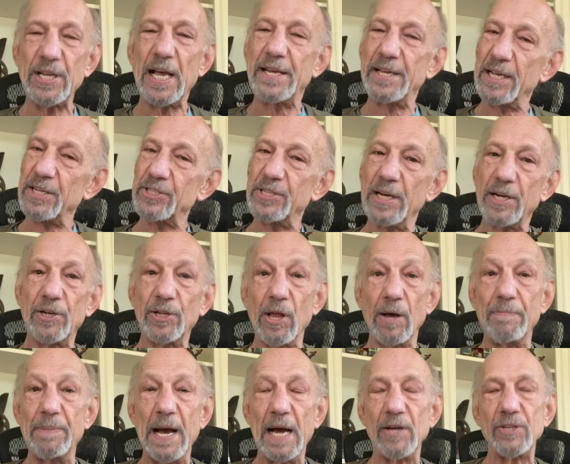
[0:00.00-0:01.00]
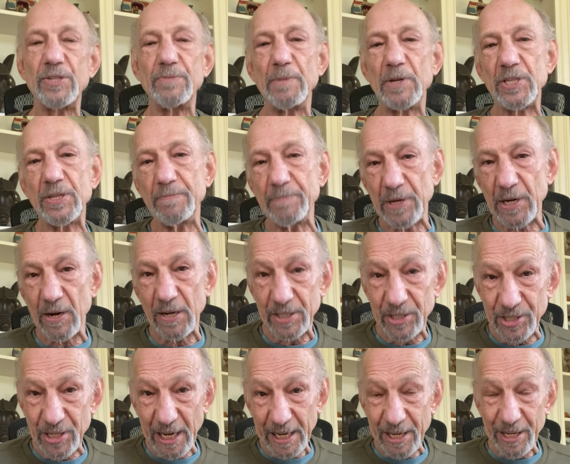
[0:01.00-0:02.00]
I guess their clubhouse must have been on
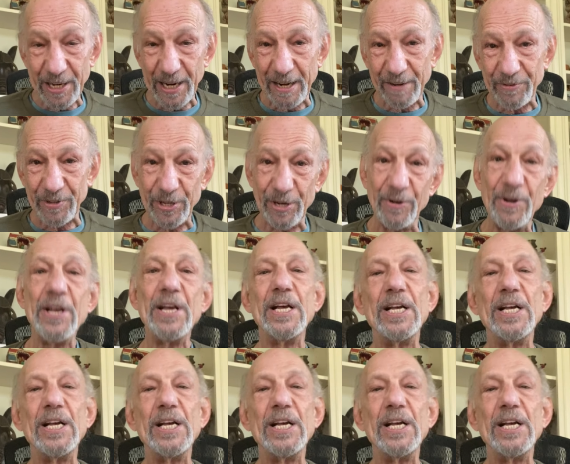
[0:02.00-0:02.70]
2nd Avenue.